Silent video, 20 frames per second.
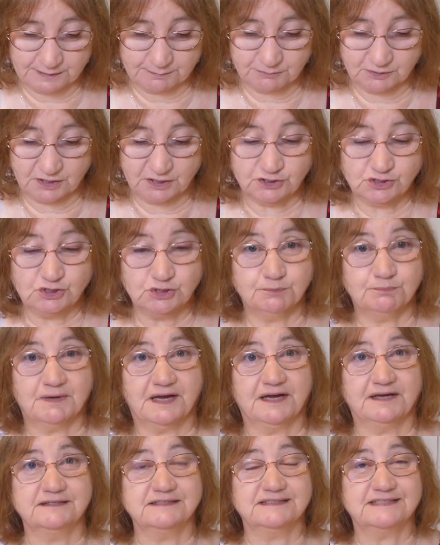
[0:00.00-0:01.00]
I'm going to do
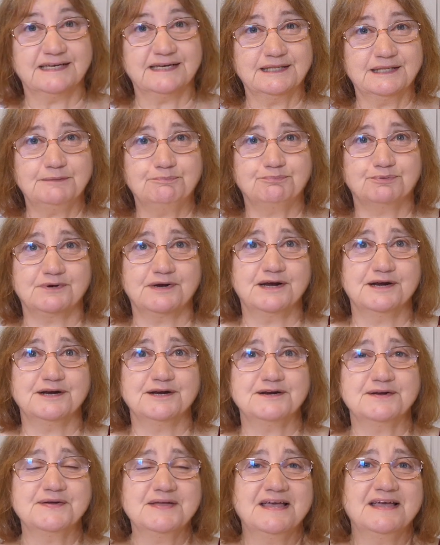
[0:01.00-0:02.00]
my daily
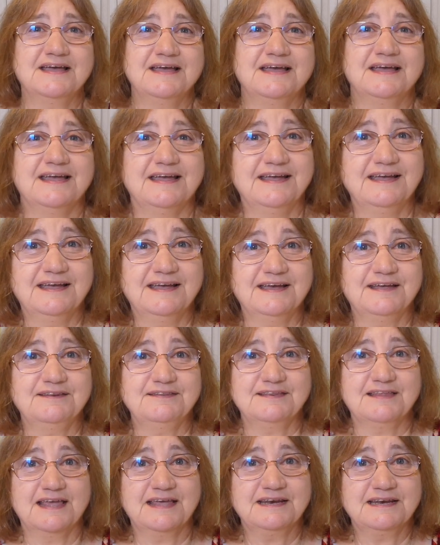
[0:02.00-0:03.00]
prayer,
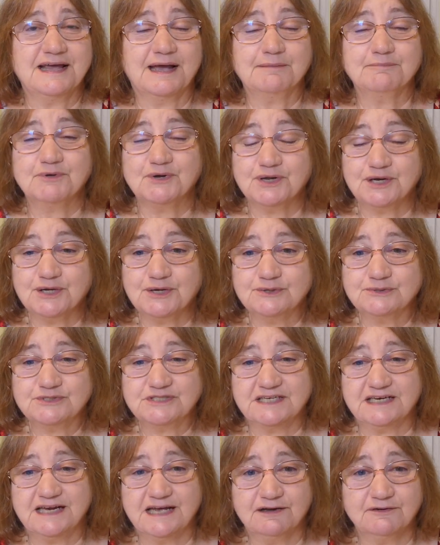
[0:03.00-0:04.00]
and then I'm going to go
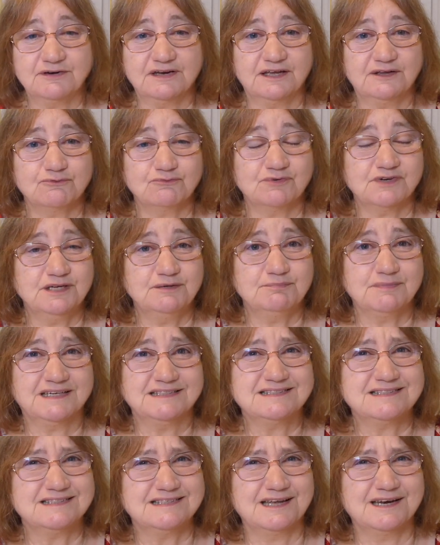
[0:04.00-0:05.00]
sit down and read
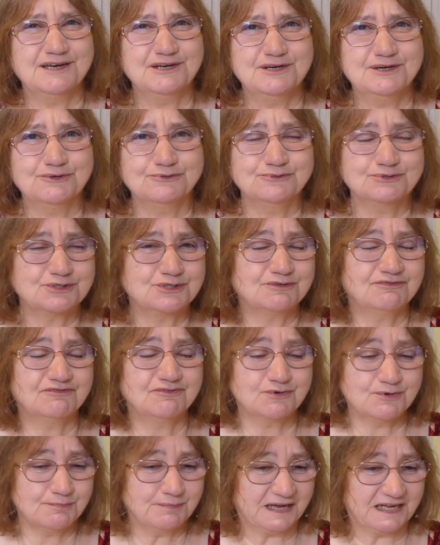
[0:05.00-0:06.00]
my study notes
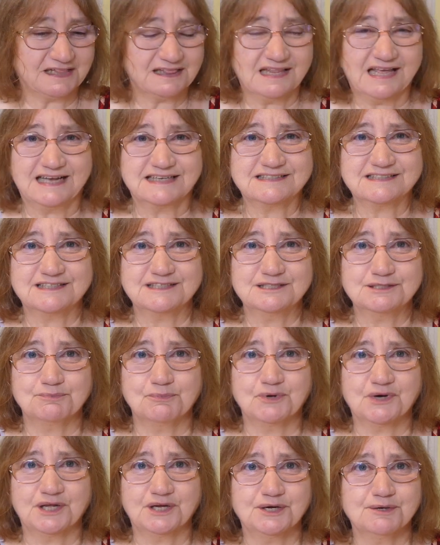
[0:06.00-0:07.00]
for my class this
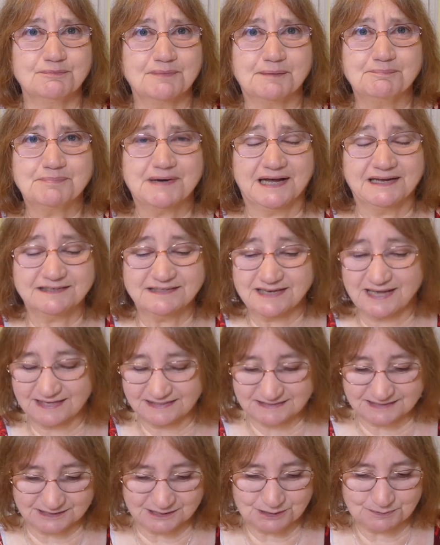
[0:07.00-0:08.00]
morning or my
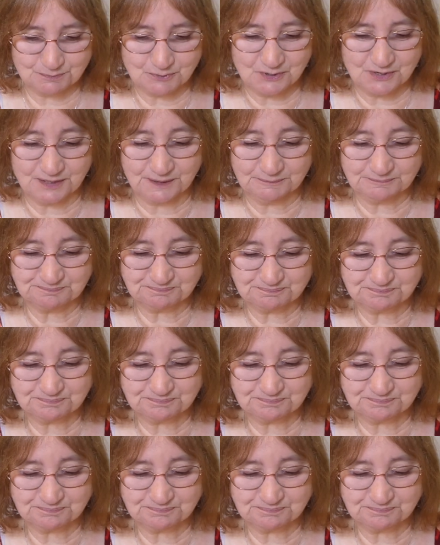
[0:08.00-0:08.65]
podcast this morning.